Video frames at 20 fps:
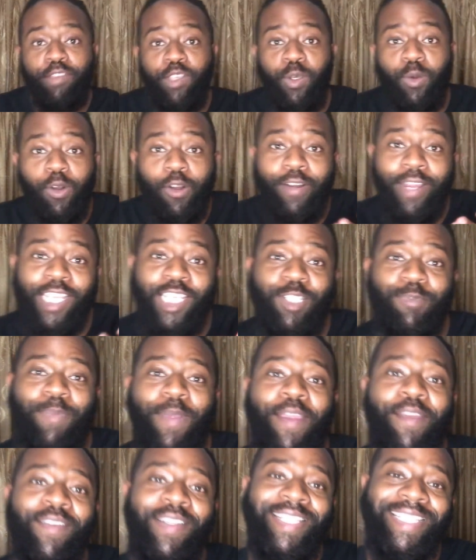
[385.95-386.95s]
you are
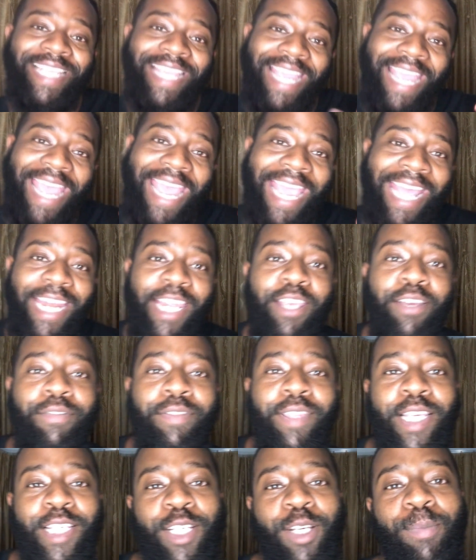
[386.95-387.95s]
experiencing any of
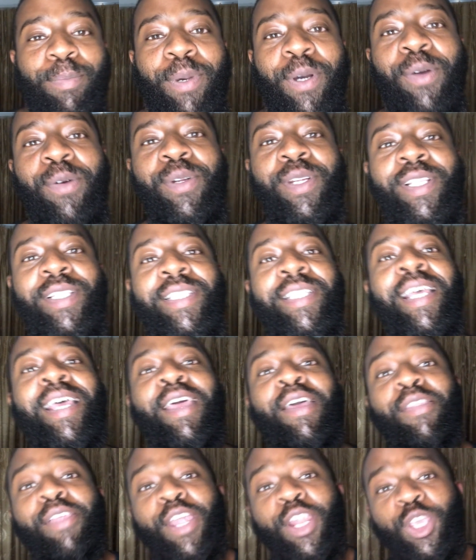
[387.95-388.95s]
these components,
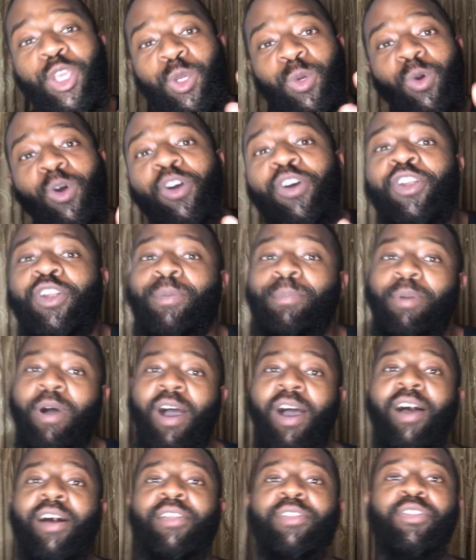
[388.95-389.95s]
then you are on a
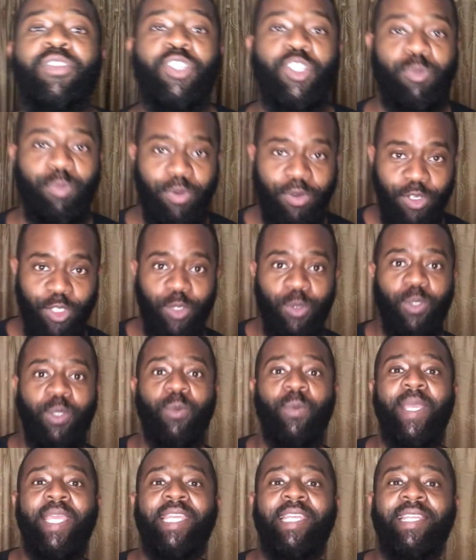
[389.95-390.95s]
path to spiritual
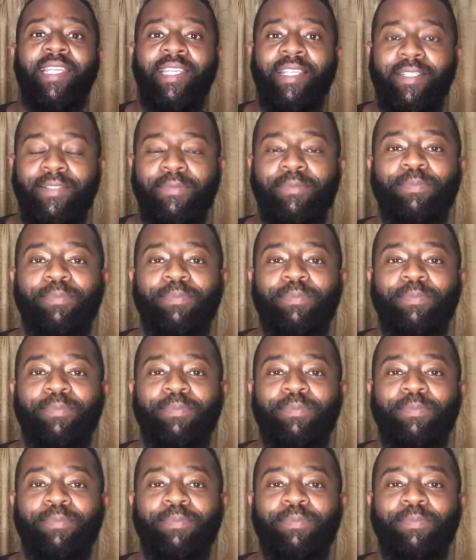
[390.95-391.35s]
awakening.